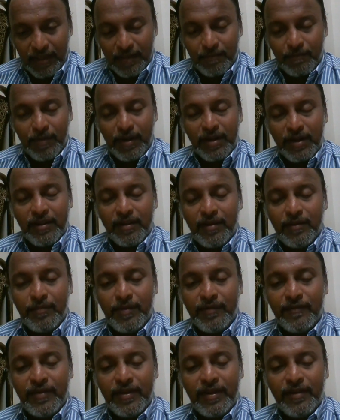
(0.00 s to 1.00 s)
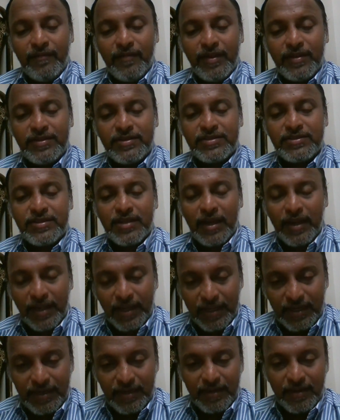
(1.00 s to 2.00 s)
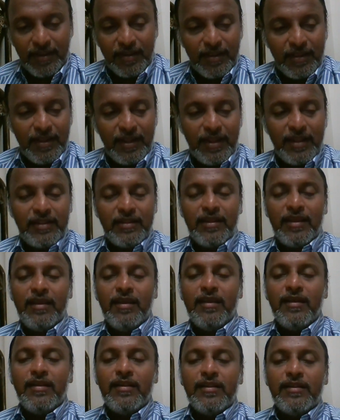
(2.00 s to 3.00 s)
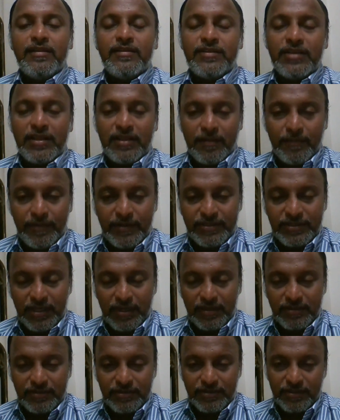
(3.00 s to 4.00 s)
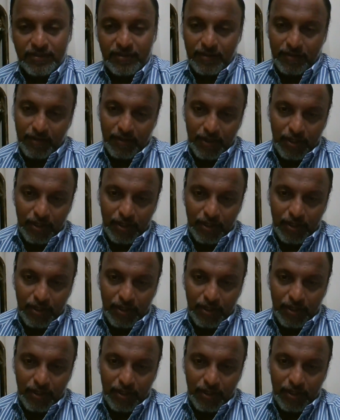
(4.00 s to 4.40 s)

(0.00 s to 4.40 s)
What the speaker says: but he will be very much settled in the Satabhisha nakshatra.